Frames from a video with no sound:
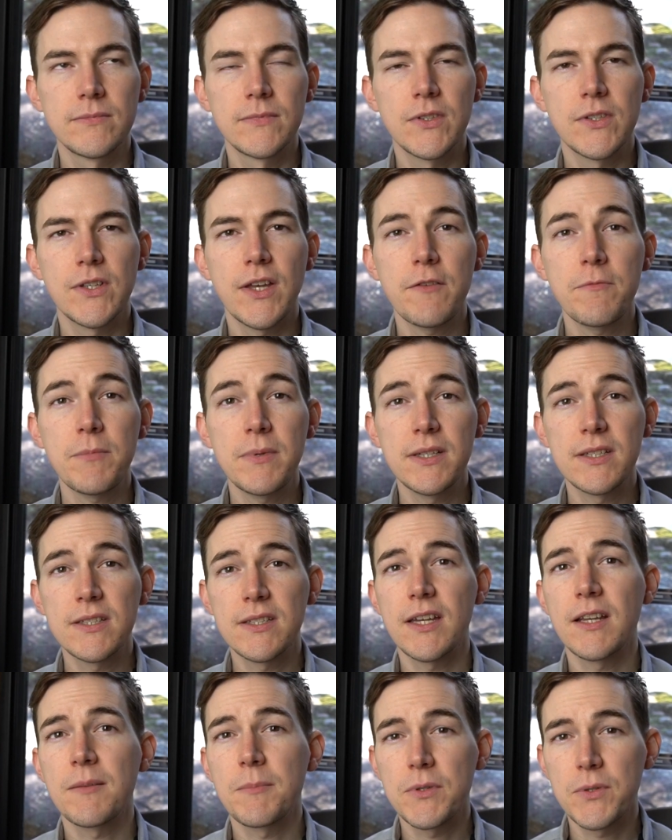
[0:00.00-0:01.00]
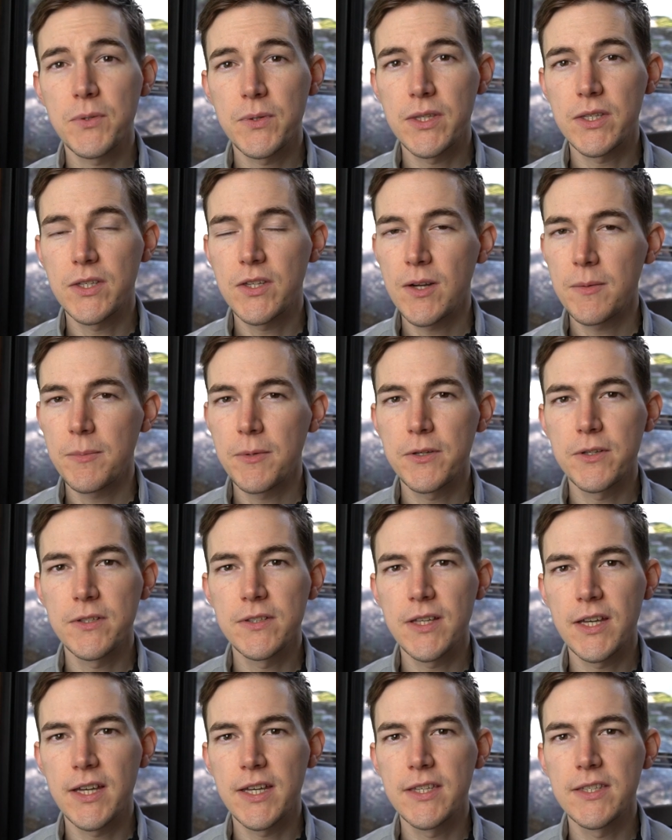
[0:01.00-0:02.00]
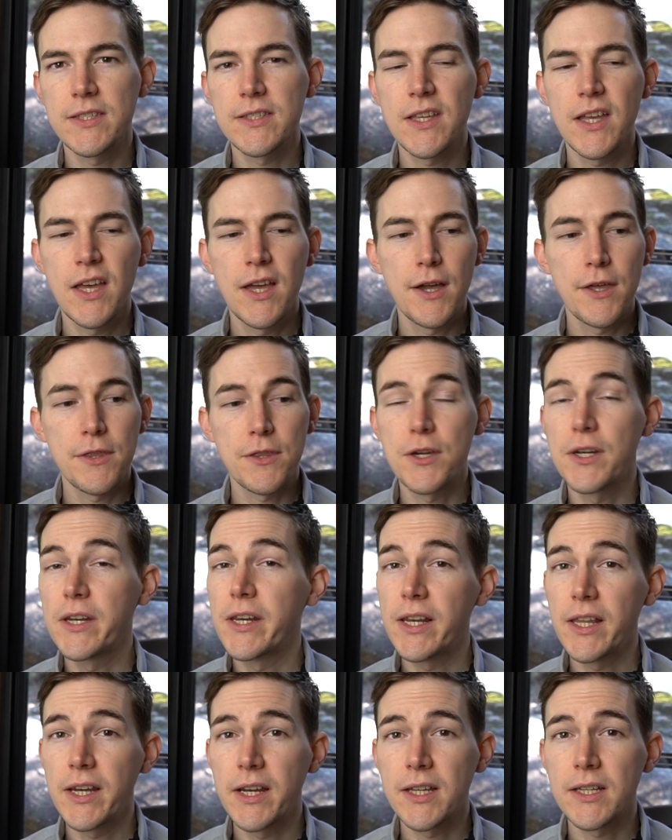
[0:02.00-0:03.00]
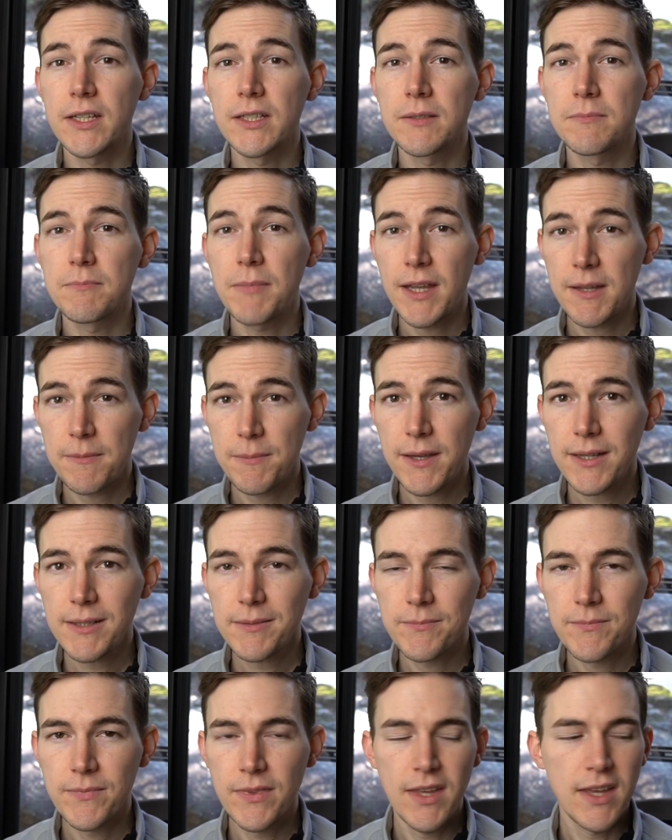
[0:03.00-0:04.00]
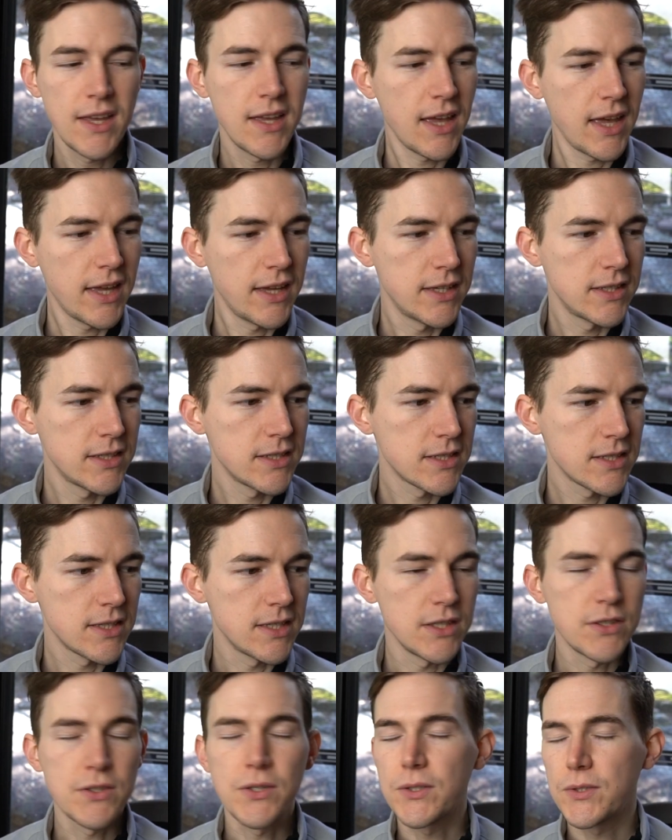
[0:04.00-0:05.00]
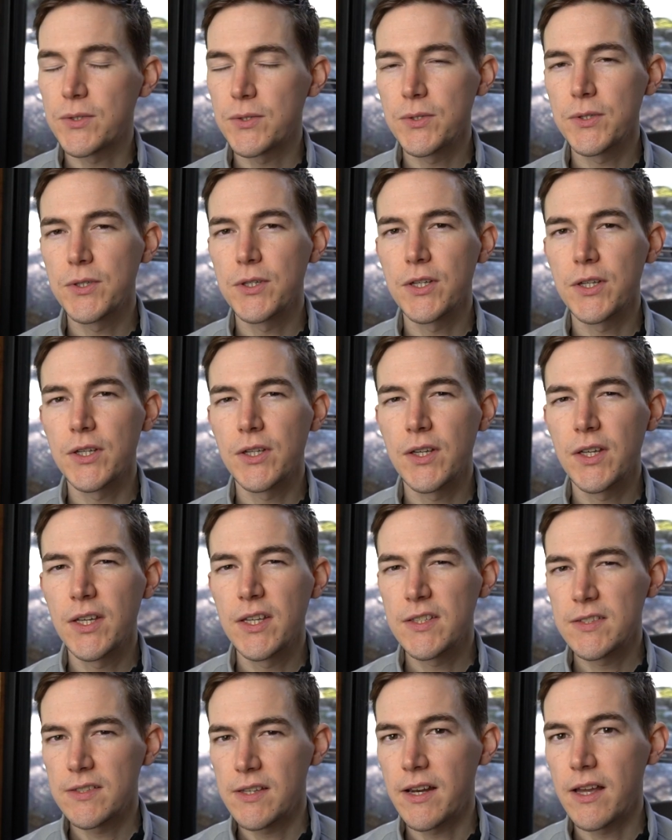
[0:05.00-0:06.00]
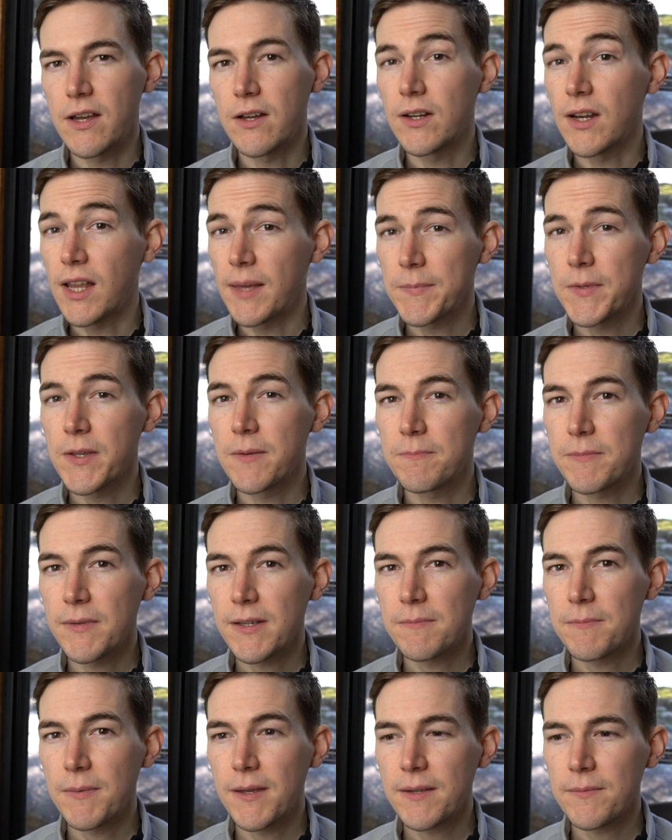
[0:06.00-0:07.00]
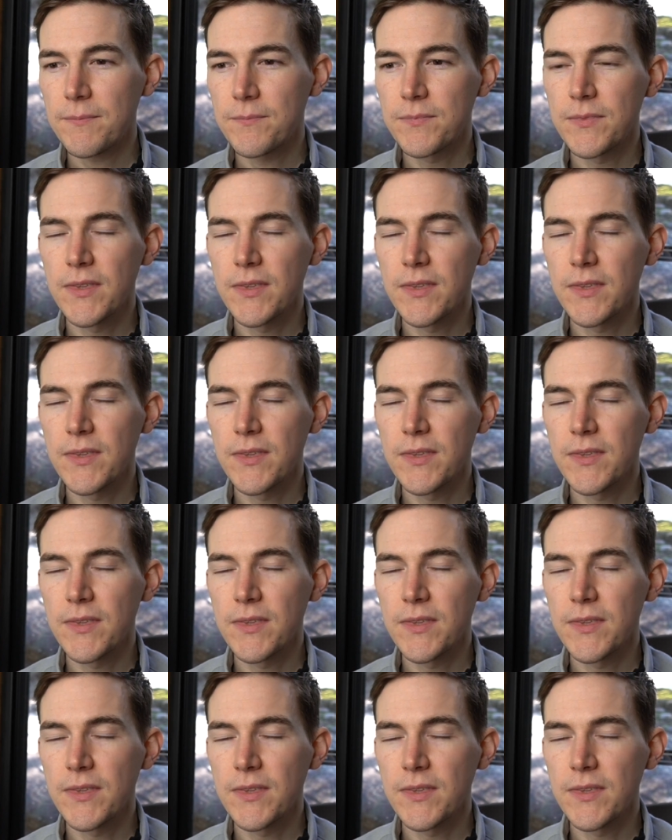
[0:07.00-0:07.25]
So I have been deciding between the Topo Designs 30-litre backpack and the Tortuga set-out laptop backpack.